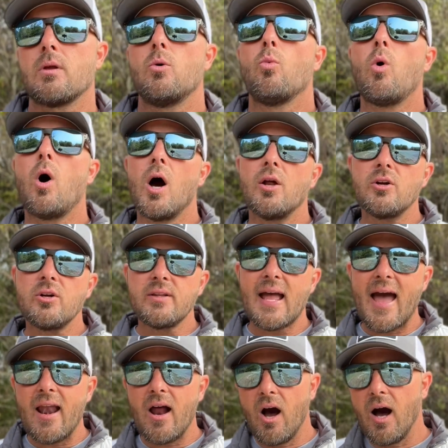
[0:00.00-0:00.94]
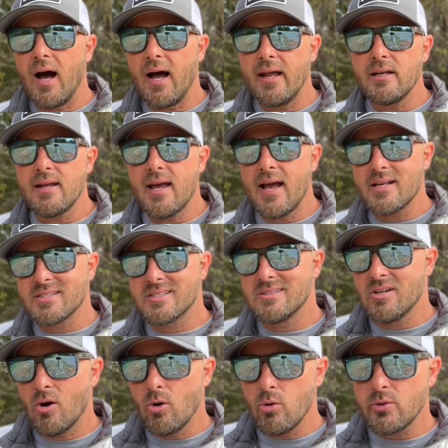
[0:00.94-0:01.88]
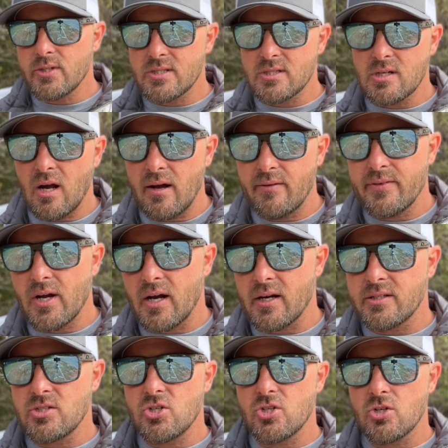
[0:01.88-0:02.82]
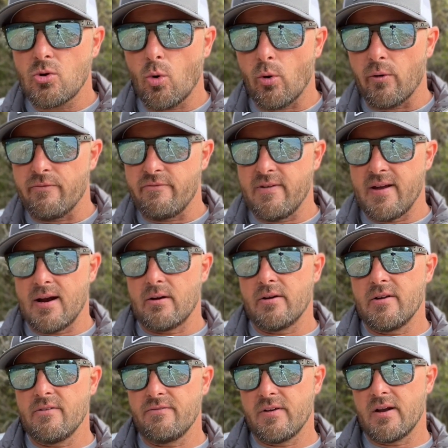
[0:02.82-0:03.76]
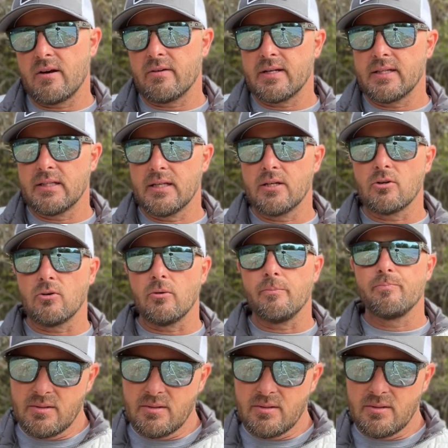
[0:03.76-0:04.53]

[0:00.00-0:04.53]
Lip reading: Water that hot has no dissolved oxygen or very, very little.